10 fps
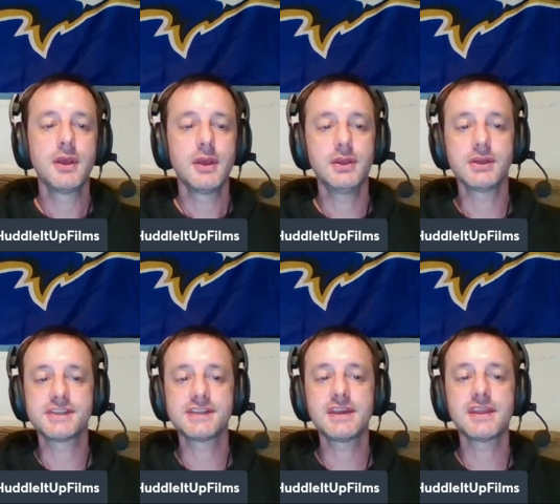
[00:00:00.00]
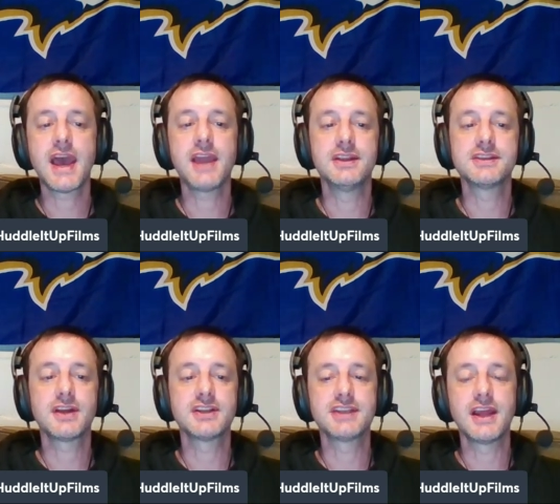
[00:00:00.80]
You could see that in his
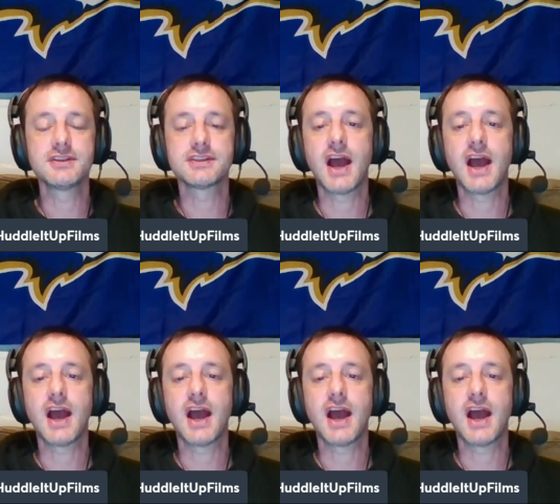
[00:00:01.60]
touchdowns in